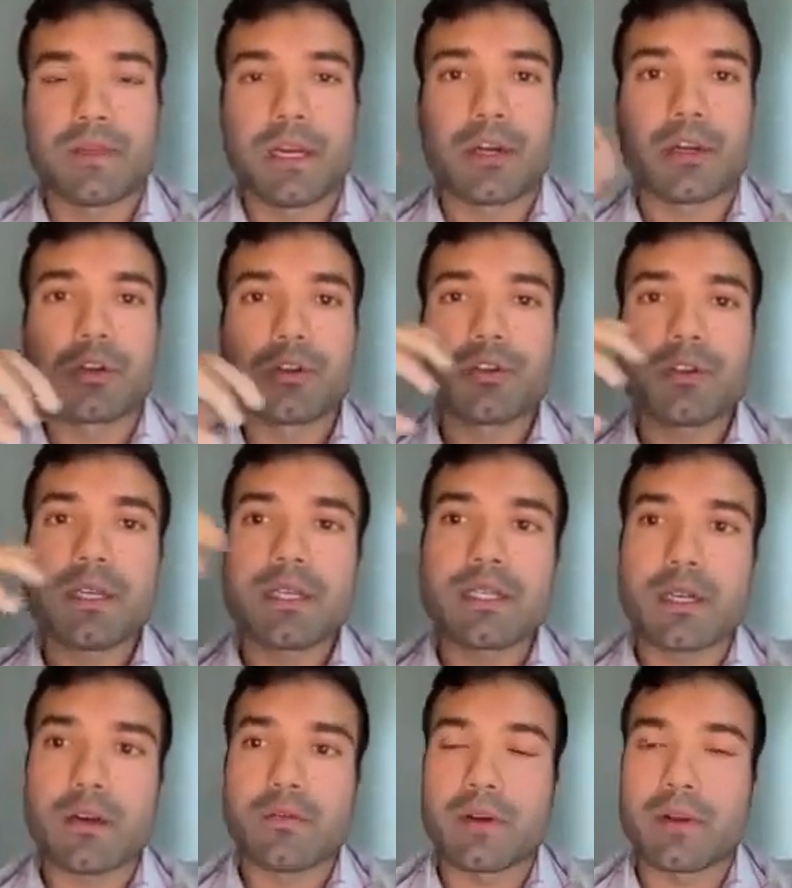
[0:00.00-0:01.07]
they are usually
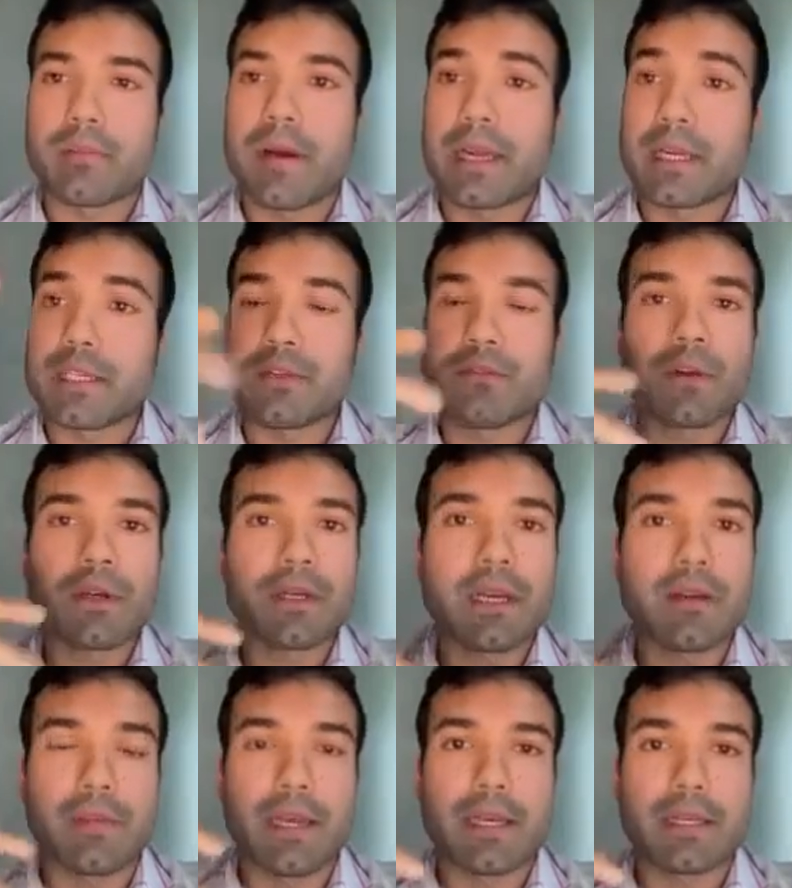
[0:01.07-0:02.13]
served by different
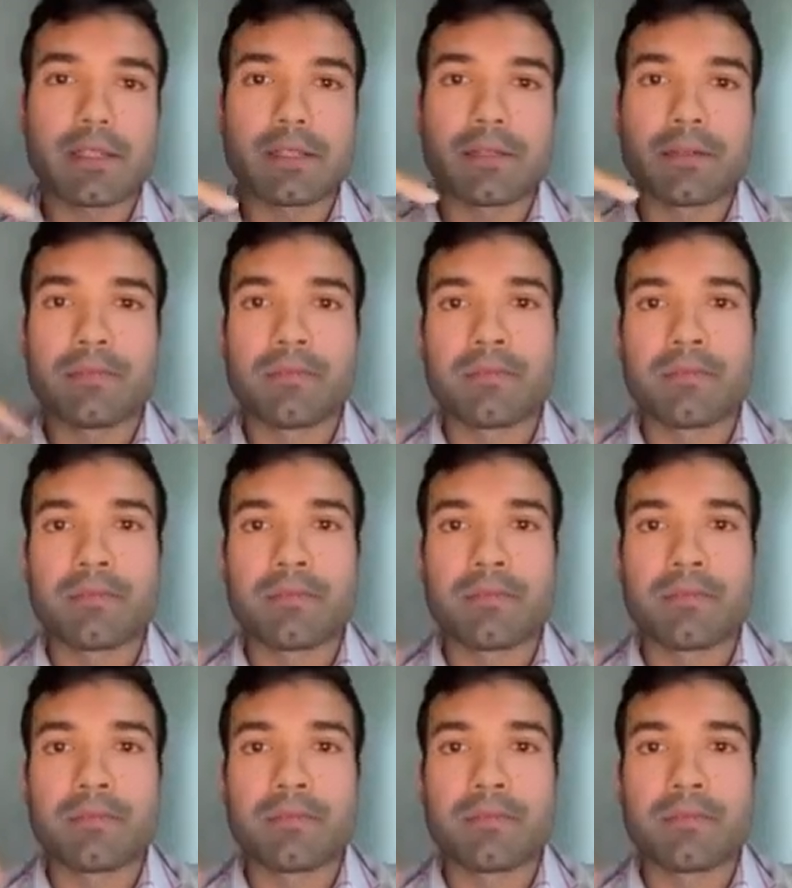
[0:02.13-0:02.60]
databases